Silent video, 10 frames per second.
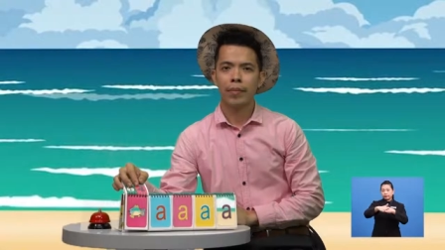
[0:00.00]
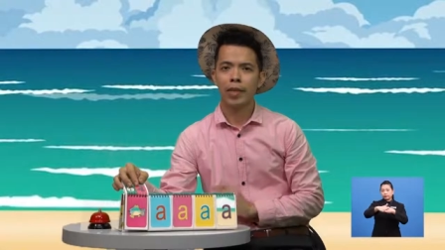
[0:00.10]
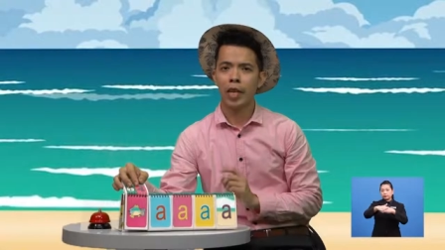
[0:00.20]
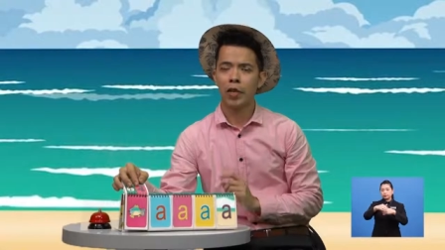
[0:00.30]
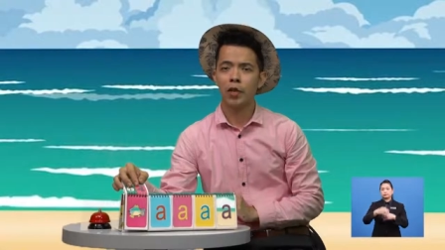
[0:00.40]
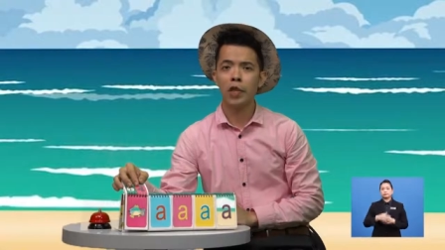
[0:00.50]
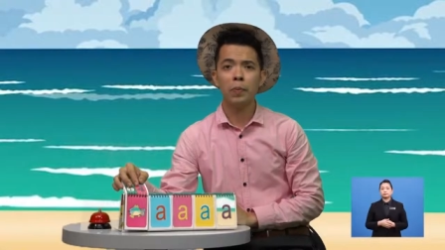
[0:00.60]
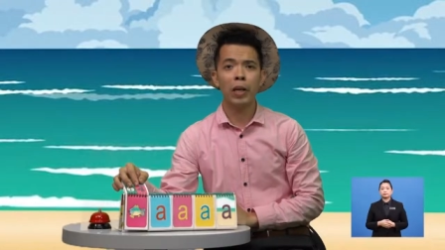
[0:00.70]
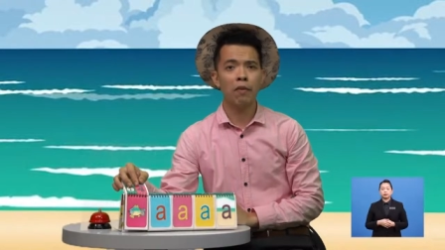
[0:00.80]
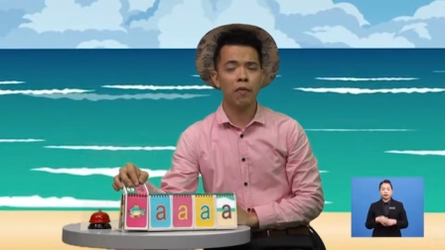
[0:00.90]
Can you
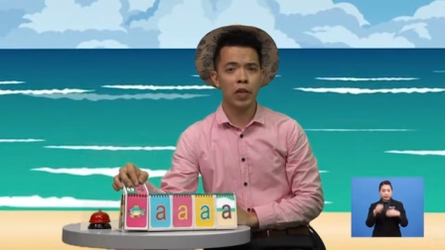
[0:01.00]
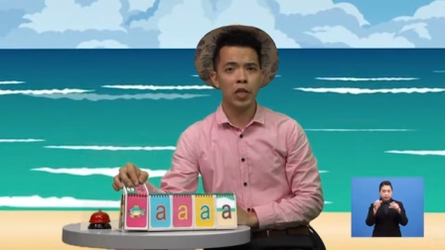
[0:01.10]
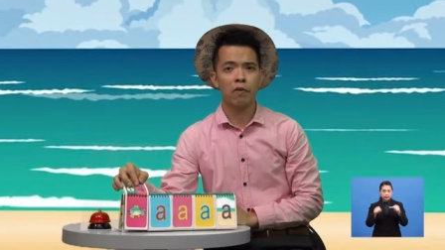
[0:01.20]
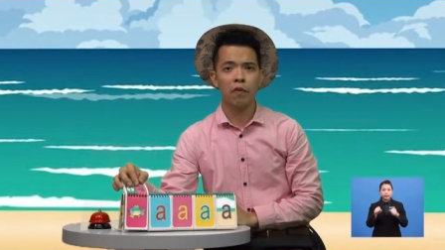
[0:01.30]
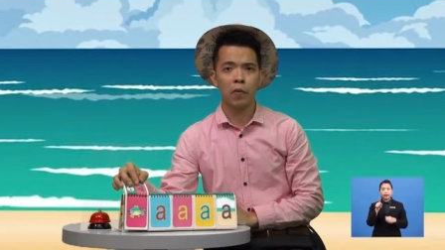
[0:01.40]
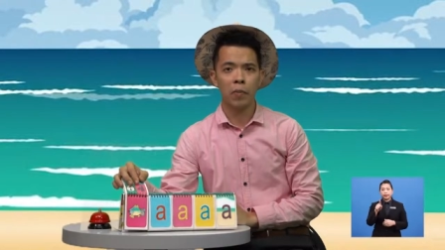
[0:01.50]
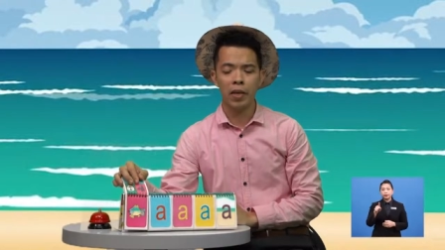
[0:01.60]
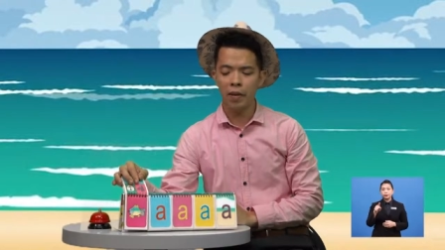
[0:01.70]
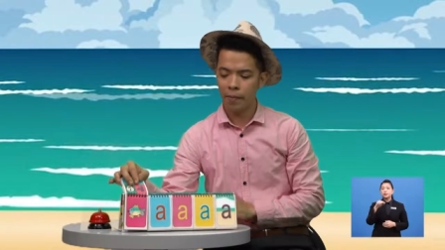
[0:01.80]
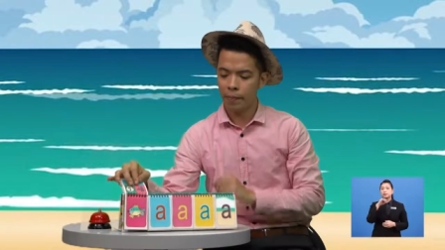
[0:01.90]
spell fish for
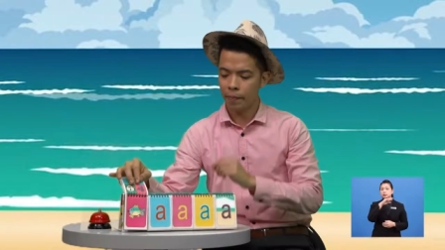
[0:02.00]
me?